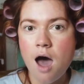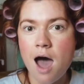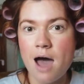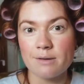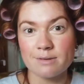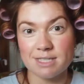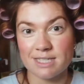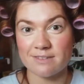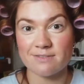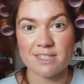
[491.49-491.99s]
I
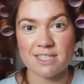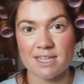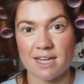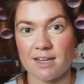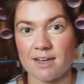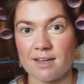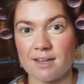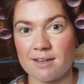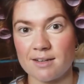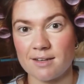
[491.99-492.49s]
was
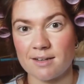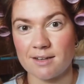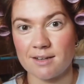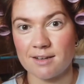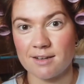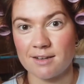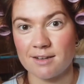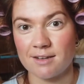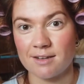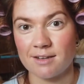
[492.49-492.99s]
devastated.
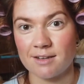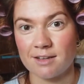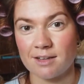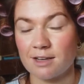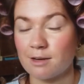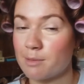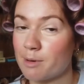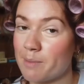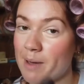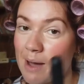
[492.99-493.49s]

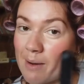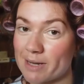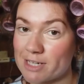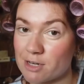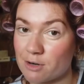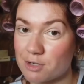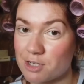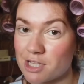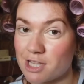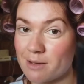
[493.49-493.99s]
You remember how I
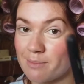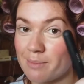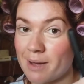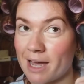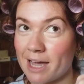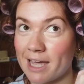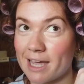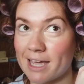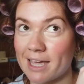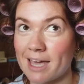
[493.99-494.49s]
told you that
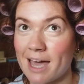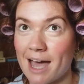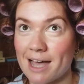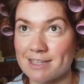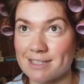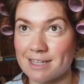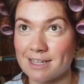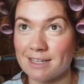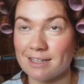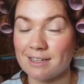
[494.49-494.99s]
my
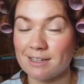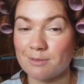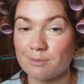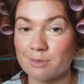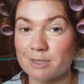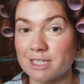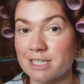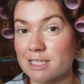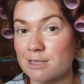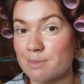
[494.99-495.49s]
cousin
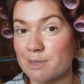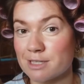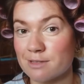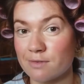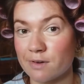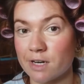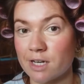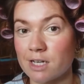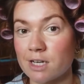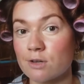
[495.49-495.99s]
was his best
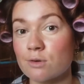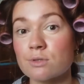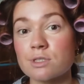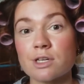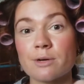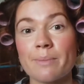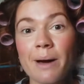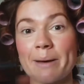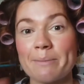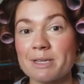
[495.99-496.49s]
friend and
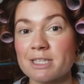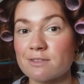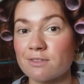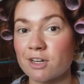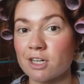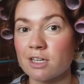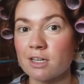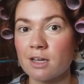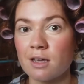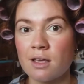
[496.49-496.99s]
also my best
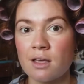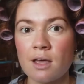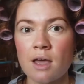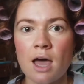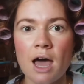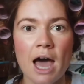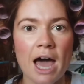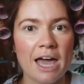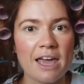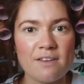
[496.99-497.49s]
friend?
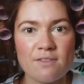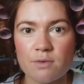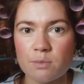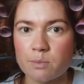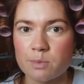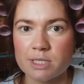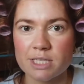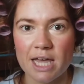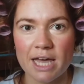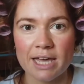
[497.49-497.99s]
I
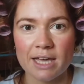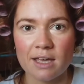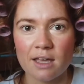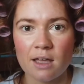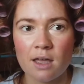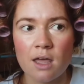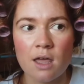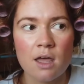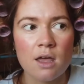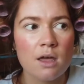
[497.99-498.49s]
even was like,
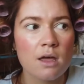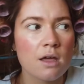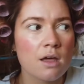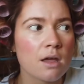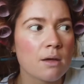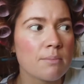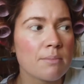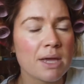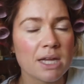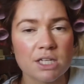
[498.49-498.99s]

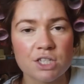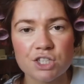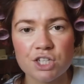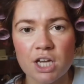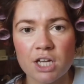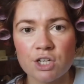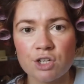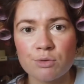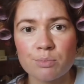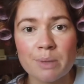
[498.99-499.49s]
Mitch,
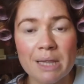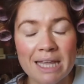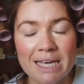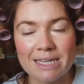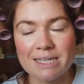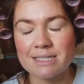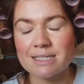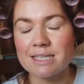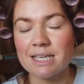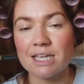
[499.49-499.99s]
can you
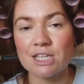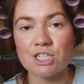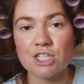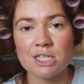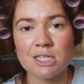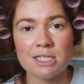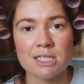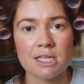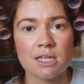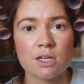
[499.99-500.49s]
please get
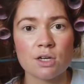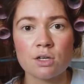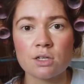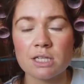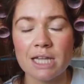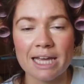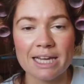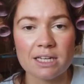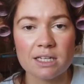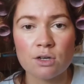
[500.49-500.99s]
Jesse to
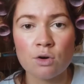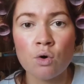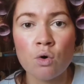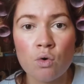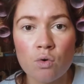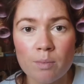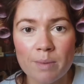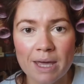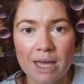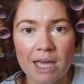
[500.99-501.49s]
like
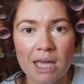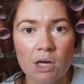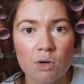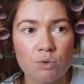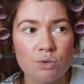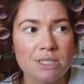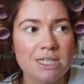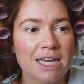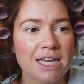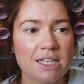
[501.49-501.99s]
call me
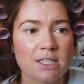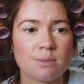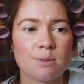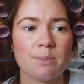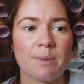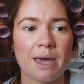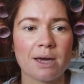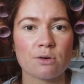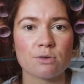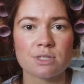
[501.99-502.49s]
or text
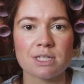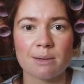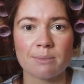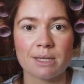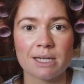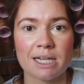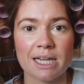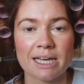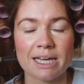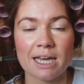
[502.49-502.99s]
me back or
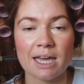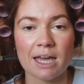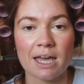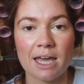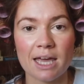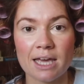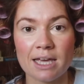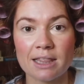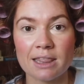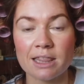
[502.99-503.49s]
something? Like,
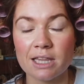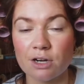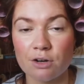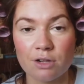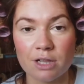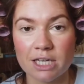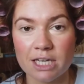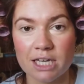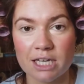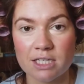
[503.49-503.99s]
he
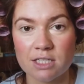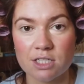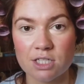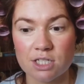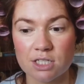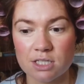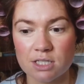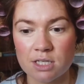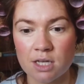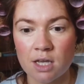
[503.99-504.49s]
literally has
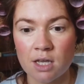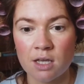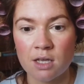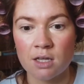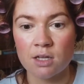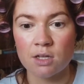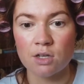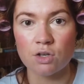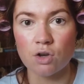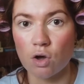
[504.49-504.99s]
just
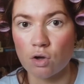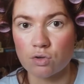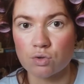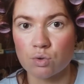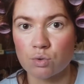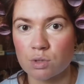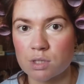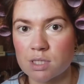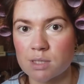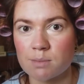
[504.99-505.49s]
not
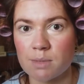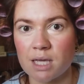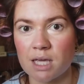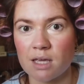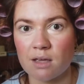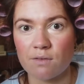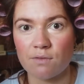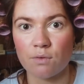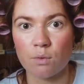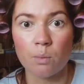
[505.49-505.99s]
talked to
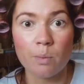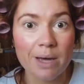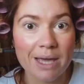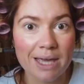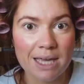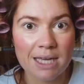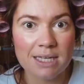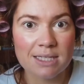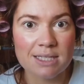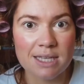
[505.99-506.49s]
me for
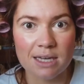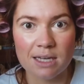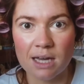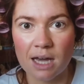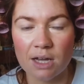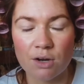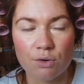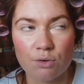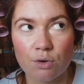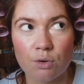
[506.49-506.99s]
weeks. Like,
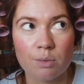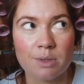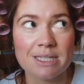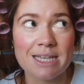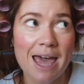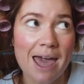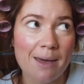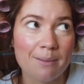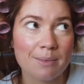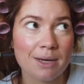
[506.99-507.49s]
I don't know what's
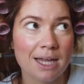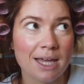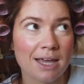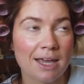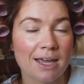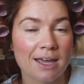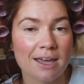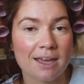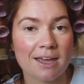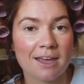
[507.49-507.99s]

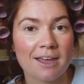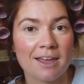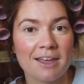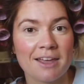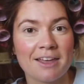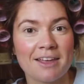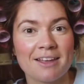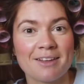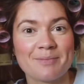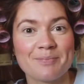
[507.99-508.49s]
happening.
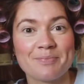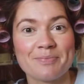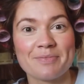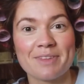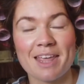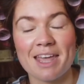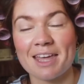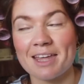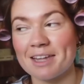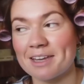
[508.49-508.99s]

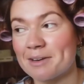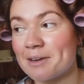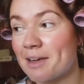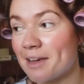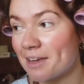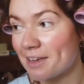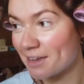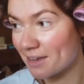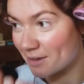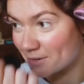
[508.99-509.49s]

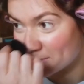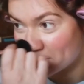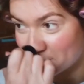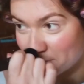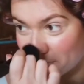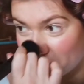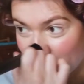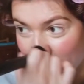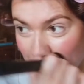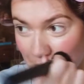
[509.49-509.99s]
And it was
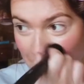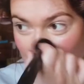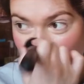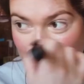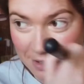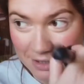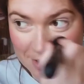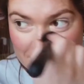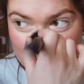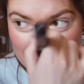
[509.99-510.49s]
very
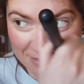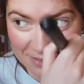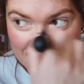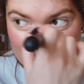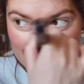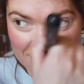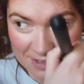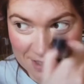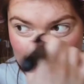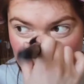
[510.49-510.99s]
awkward, because
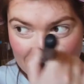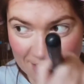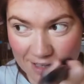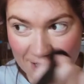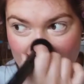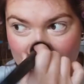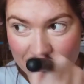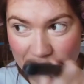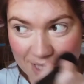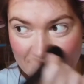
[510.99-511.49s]
obviously I was getting
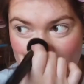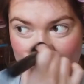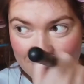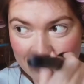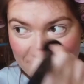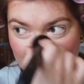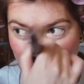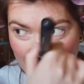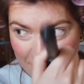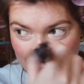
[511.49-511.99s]
like my
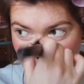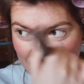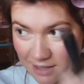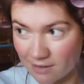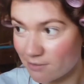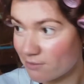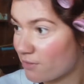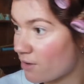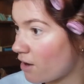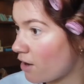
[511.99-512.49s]
family
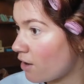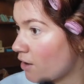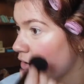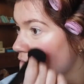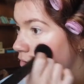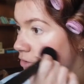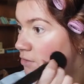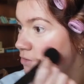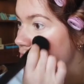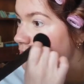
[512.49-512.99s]

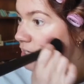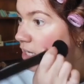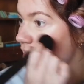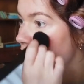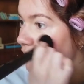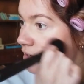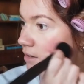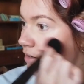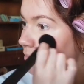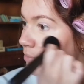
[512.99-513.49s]
involved,
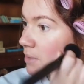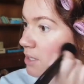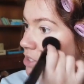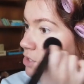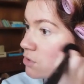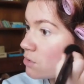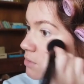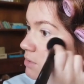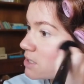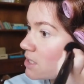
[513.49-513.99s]
and
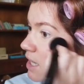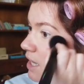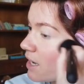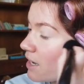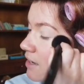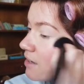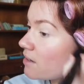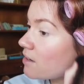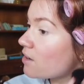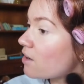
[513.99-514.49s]
Mitchell was
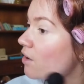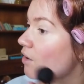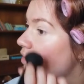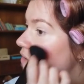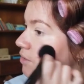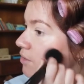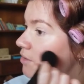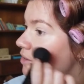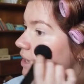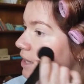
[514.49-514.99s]
like,
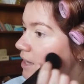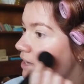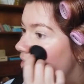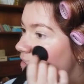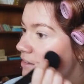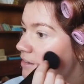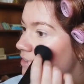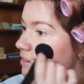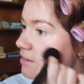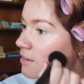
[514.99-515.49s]
no,
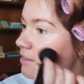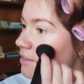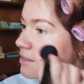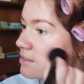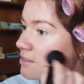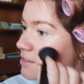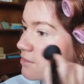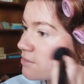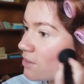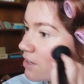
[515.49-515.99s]
like,
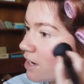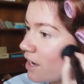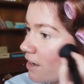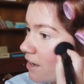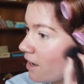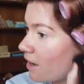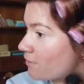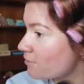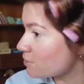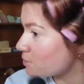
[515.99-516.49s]
this is a very
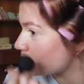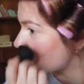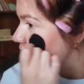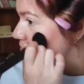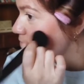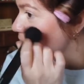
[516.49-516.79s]
uncomfortable